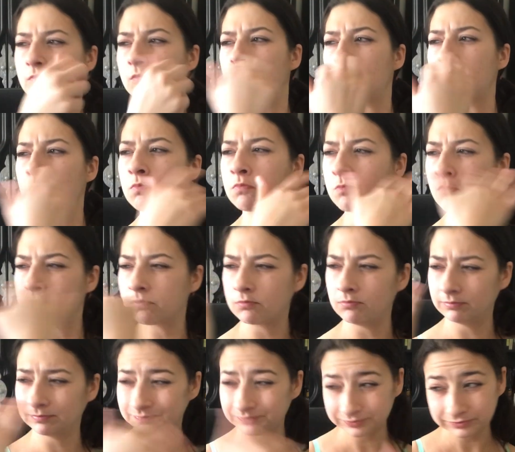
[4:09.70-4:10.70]
Mm.
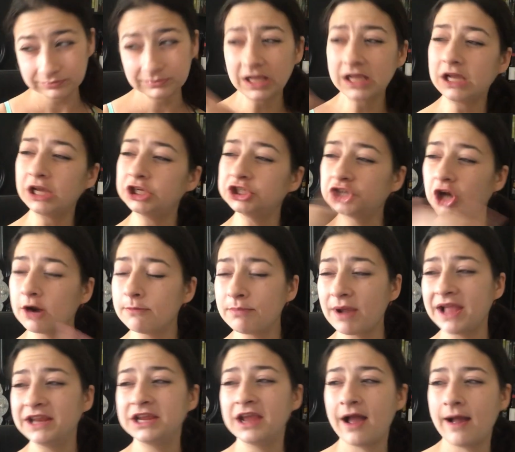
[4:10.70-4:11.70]
Sharp
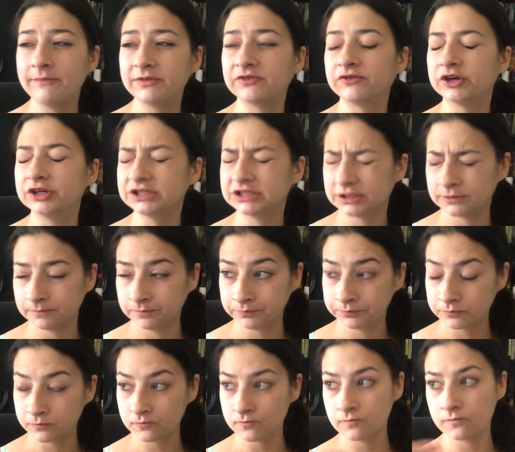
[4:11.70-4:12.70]
piney hops first,
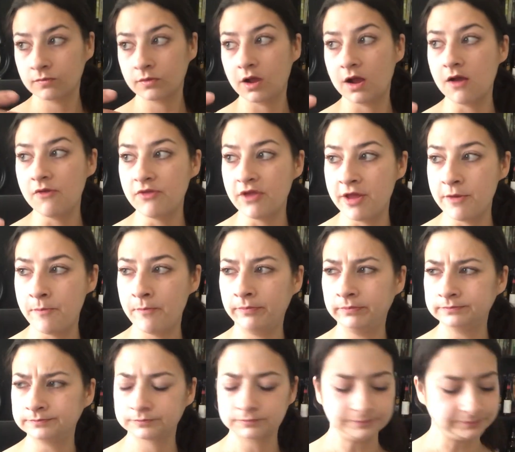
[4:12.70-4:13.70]
and then,
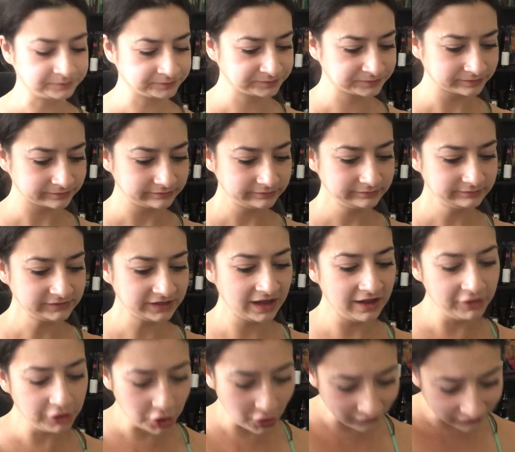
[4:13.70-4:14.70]

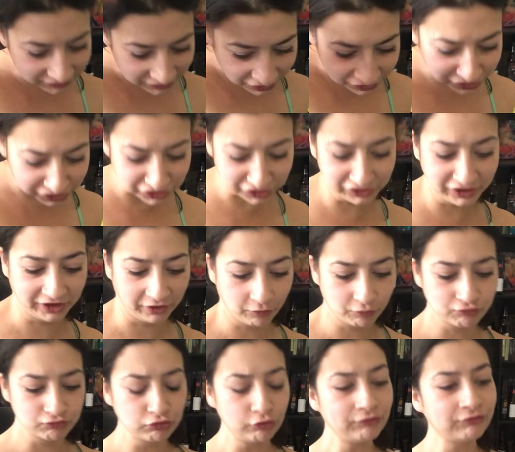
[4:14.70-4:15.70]
and then all of a sudden it like,
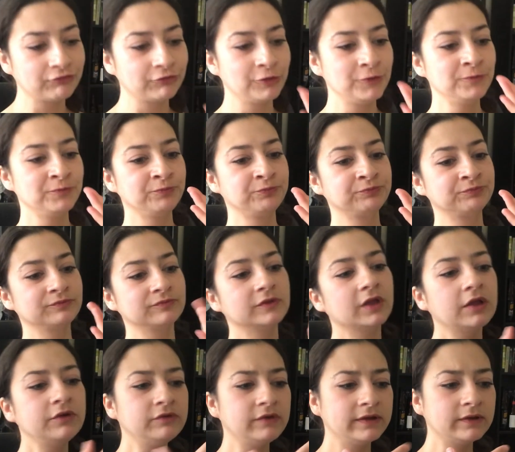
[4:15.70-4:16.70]
woof,
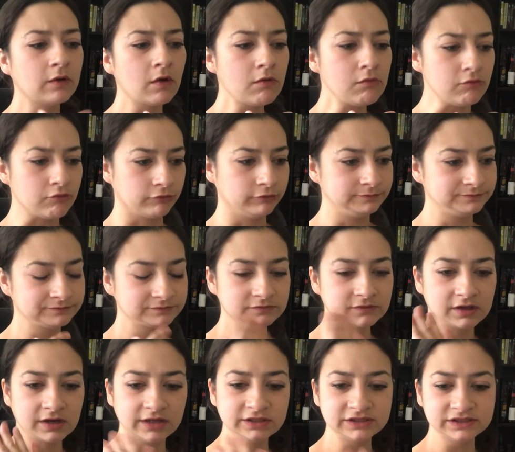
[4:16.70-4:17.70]
and you're like, oh,
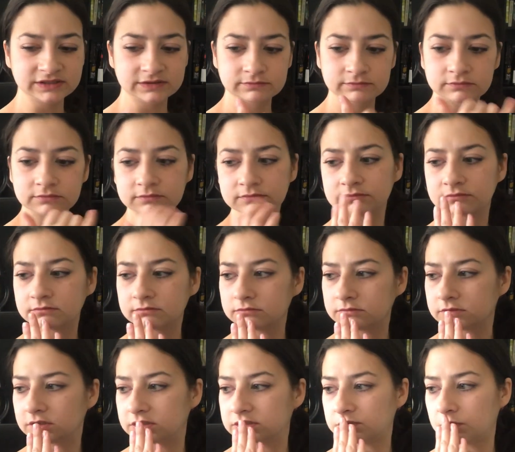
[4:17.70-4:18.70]
did I just
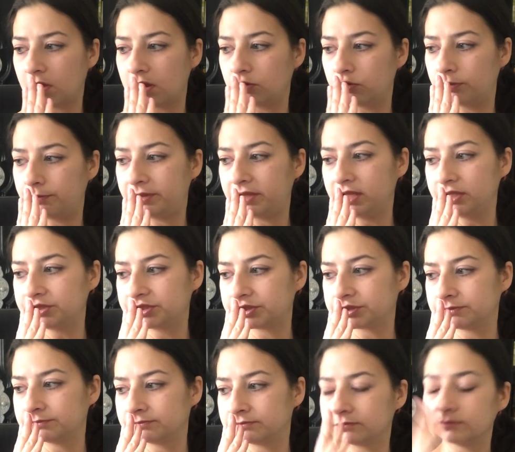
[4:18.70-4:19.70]
swallow a peach?
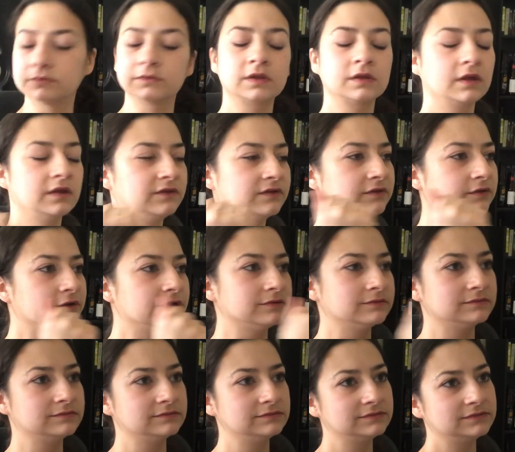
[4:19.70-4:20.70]
Insert
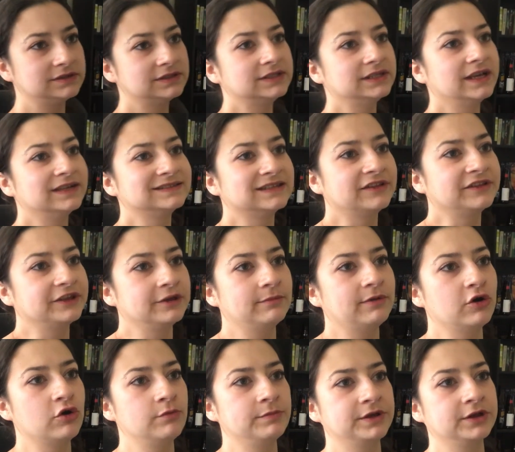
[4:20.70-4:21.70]
T.S. Eliot
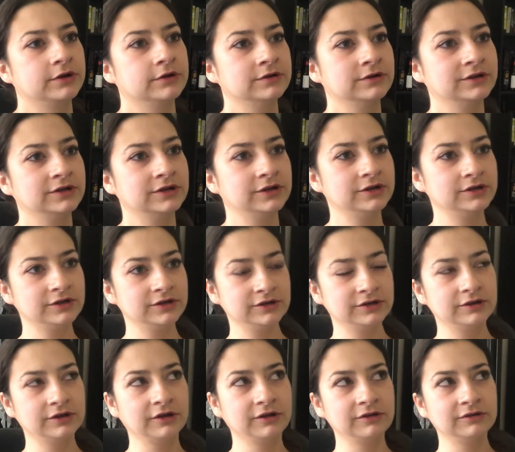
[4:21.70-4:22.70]
poem here.
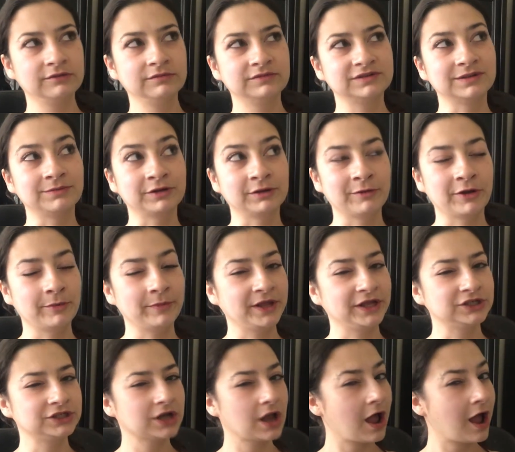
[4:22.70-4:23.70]
Something about a
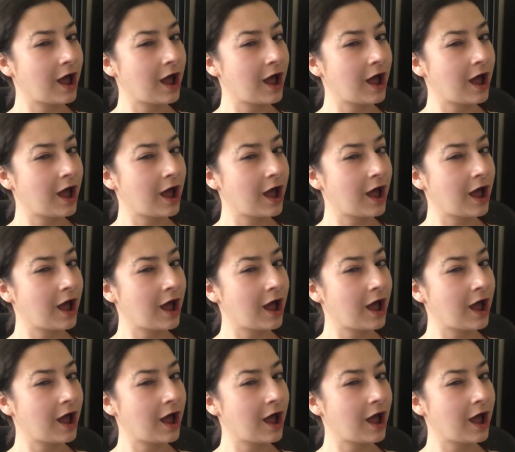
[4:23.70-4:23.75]
peach.